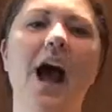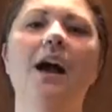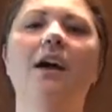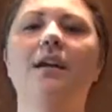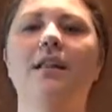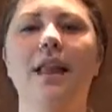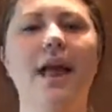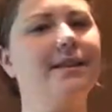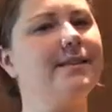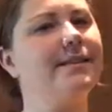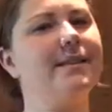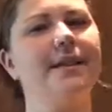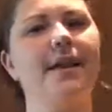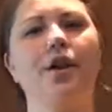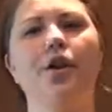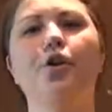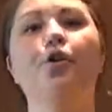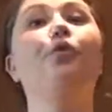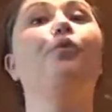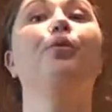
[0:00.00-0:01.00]
A classic
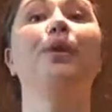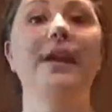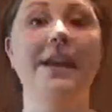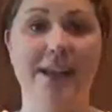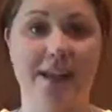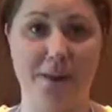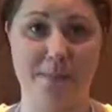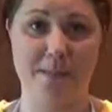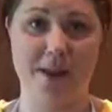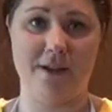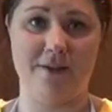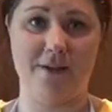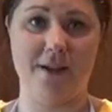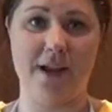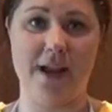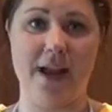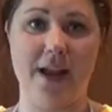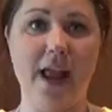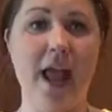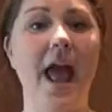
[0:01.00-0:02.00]
Greek
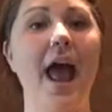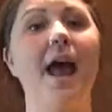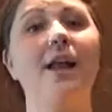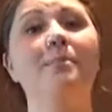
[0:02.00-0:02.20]
marinade.